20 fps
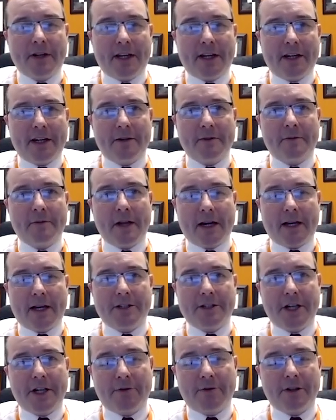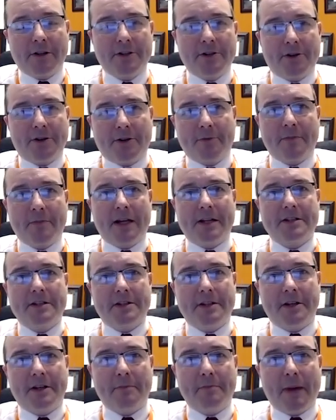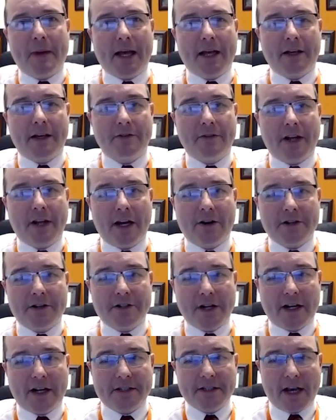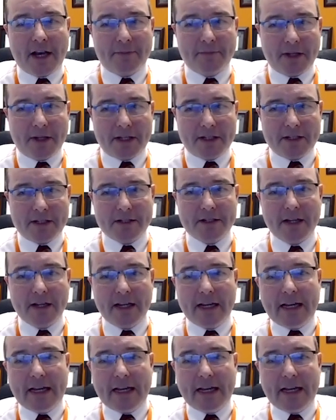in general internal medicine and palliative care at Johns Hopkins.